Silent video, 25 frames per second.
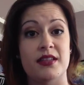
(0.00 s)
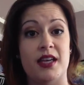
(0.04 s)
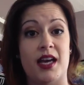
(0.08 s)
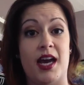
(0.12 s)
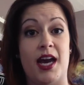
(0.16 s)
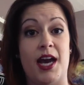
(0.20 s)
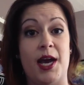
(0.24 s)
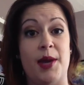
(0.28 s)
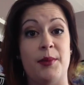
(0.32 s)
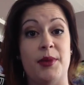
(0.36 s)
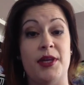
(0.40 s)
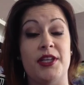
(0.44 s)

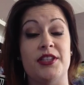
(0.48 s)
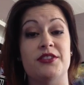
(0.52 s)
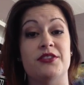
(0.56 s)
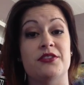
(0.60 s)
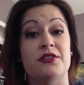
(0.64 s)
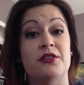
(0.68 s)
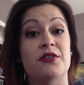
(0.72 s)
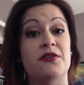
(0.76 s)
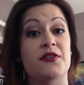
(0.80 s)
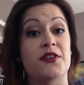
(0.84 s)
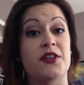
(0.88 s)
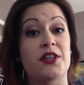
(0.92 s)
I'm a
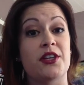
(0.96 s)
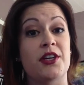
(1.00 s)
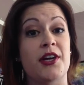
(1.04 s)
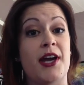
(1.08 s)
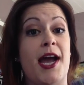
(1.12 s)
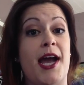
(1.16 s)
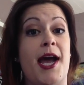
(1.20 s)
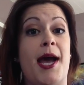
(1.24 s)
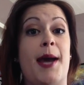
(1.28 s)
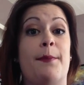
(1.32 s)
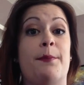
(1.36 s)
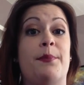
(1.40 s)
server
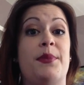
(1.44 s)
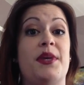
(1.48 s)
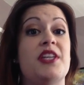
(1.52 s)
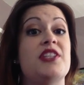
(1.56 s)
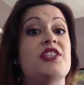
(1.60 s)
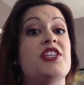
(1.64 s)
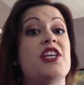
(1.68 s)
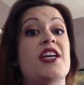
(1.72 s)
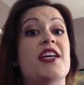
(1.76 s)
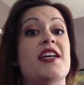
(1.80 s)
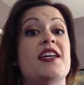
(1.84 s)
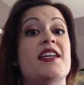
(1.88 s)
at
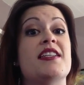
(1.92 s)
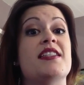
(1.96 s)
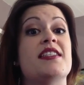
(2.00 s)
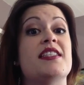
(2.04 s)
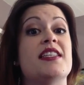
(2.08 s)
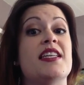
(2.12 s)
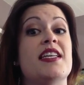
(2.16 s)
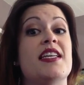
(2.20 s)
BJ's